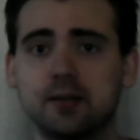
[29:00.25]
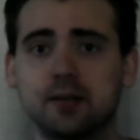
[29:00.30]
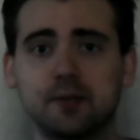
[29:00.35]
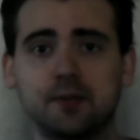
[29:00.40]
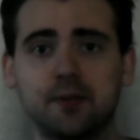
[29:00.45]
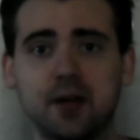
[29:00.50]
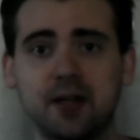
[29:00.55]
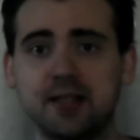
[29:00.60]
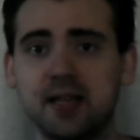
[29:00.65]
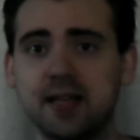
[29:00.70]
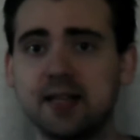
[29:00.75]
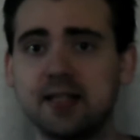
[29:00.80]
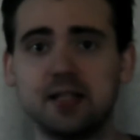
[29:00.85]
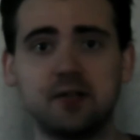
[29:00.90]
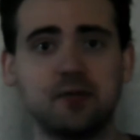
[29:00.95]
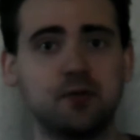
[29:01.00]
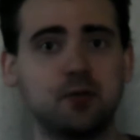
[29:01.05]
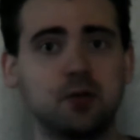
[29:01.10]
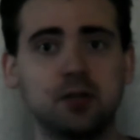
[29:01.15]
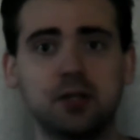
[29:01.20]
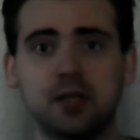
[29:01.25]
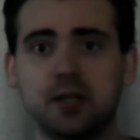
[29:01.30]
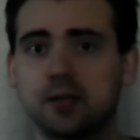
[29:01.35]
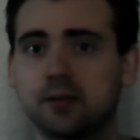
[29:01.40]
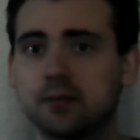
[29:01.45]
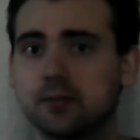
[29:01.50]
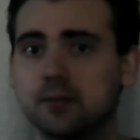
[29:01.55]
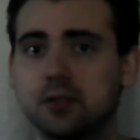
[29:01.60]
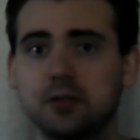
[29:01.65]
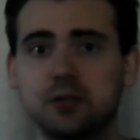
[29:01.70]
the Fantastic Four can
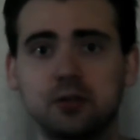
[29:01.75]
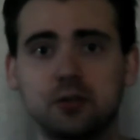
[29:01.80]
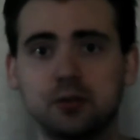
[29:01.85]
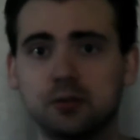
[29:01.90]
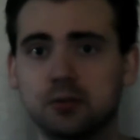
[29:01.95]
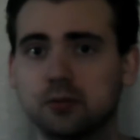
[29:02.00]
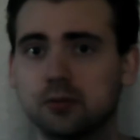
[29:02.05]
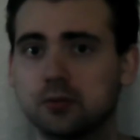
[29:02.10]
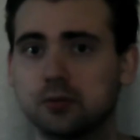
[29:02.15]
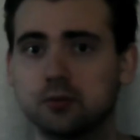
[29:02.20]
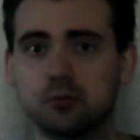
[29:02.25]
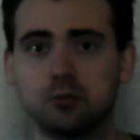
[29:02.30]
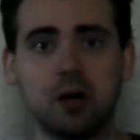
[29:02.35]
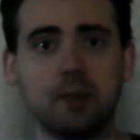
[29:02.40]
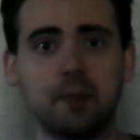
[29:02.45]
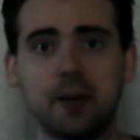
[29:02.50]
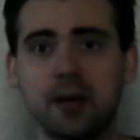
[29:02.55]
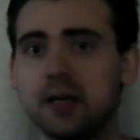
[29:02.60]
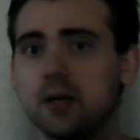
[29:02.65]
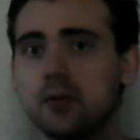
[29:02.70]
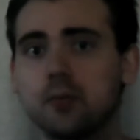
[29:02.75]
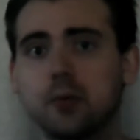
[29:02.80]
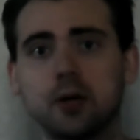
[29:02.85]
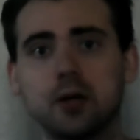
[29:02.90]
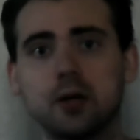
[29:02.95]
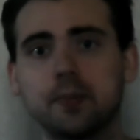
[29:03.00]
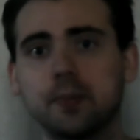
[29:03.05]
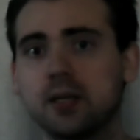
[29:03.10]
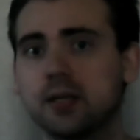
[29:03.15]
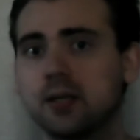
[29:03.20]
drop anywhere.
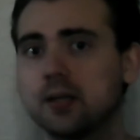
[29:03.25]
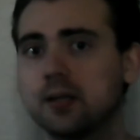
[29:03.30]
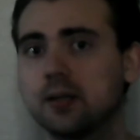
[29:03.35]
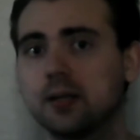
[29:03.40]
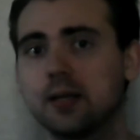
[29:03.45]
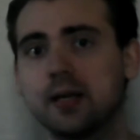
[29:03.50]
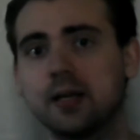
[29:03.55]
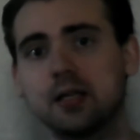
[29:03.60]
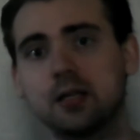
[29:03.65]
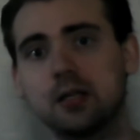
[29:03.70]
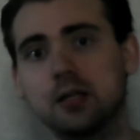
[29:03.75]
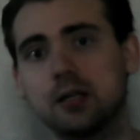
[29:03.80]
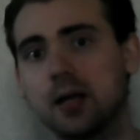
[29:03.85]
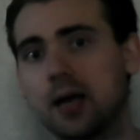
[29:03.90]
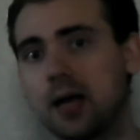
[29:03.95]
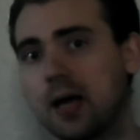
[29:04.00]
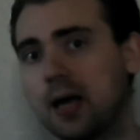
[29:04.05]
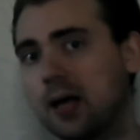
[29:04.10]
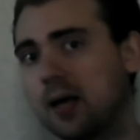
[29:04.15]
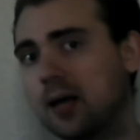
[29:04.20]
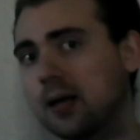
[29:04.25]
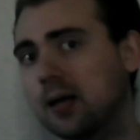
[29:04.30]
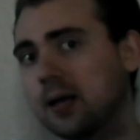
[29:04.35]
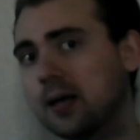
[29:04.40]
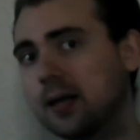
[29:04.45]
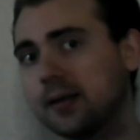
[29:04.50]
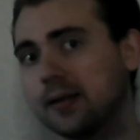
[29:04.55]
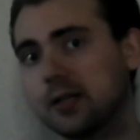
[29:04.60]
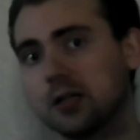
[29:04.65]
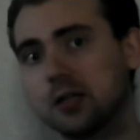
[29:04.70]
I mean, it could
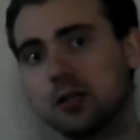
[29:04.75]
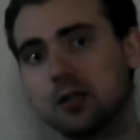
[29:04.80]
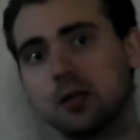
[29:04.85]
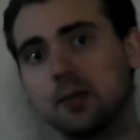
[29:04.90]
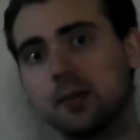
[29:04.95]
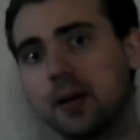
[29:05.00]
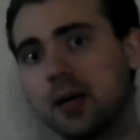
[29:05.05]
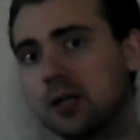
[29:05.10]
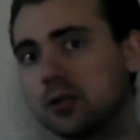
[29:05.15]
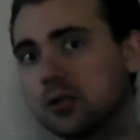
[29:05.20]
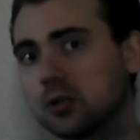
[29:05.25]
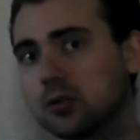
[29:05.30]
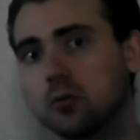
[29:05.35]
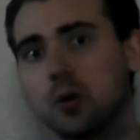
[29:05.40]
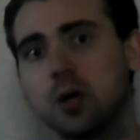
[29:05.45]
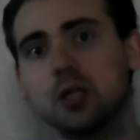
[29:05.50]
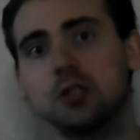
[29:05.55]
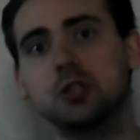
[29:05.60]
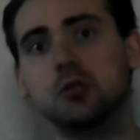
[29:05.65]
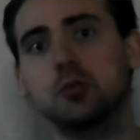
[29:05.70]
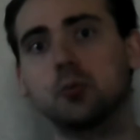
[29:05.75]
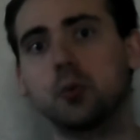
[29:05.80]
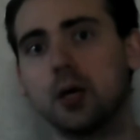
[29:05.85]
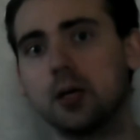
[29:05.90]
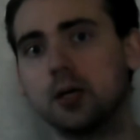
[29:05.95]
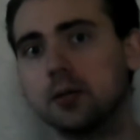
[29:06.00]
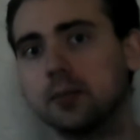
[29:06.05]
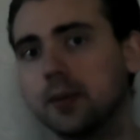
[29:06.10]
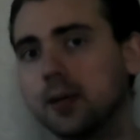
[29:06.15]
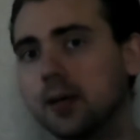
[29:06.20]
come out of the quantum
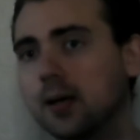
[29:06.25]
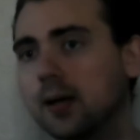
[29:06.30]
realm.